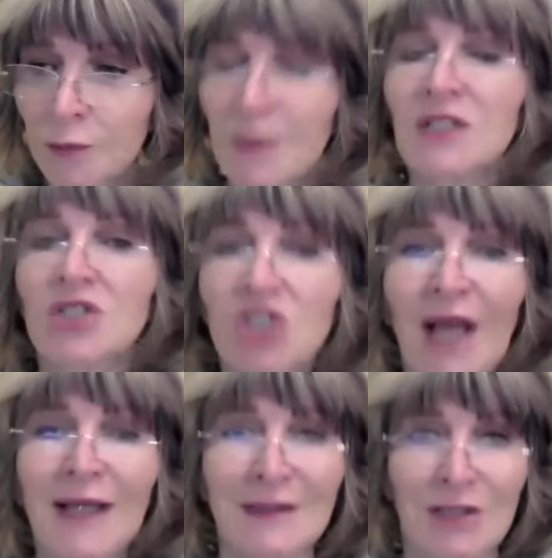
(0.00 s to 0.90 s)
be
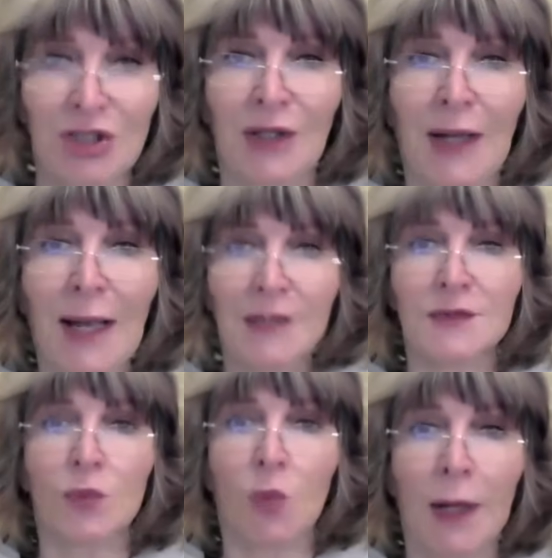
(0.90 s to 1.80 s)
challenging
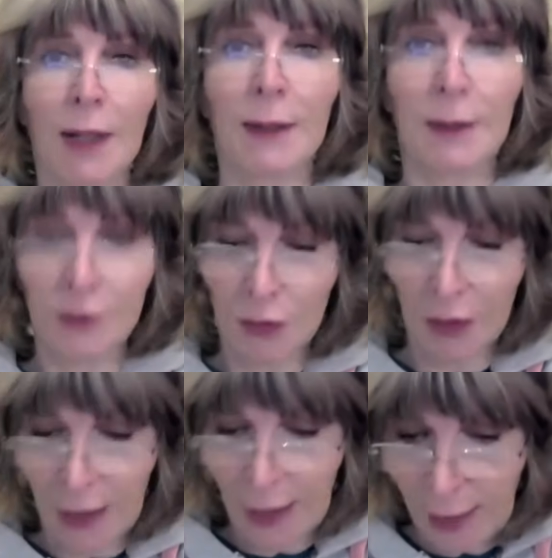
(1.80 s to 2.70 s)
as well. You're going
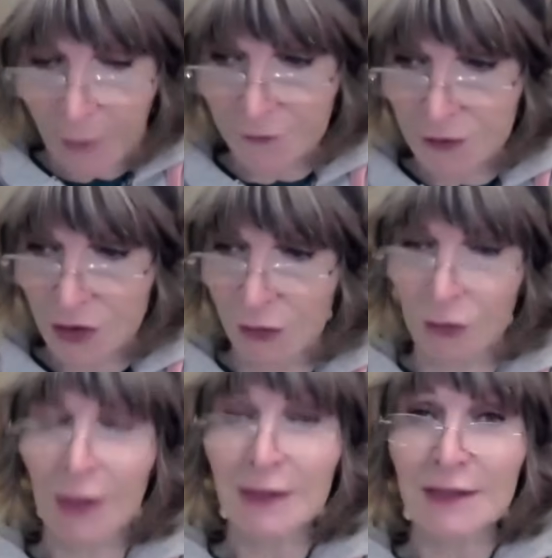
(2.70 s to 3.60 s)
to have
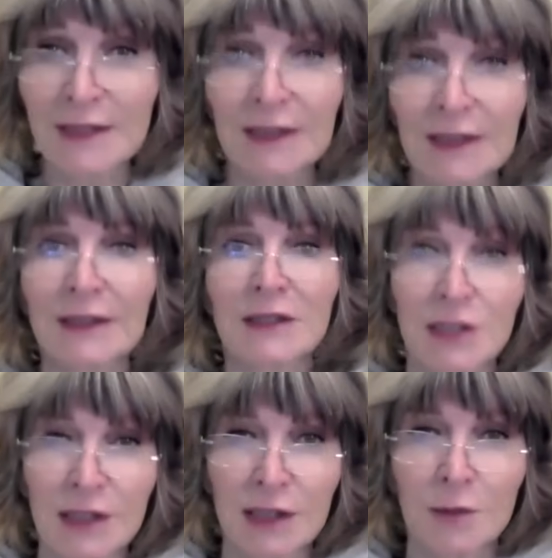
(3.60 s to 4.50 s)
to dig
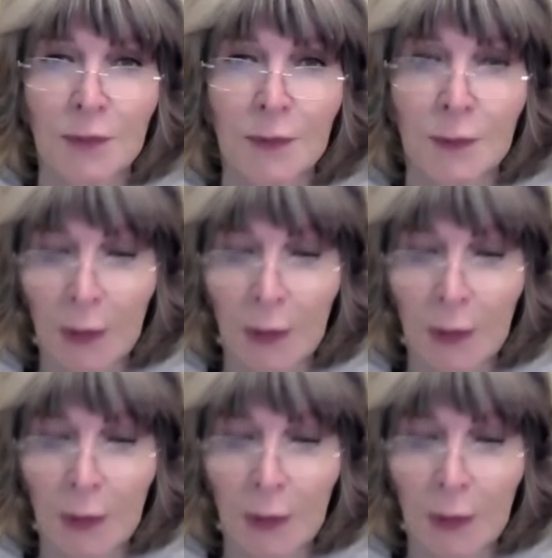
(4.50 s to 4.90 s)
deep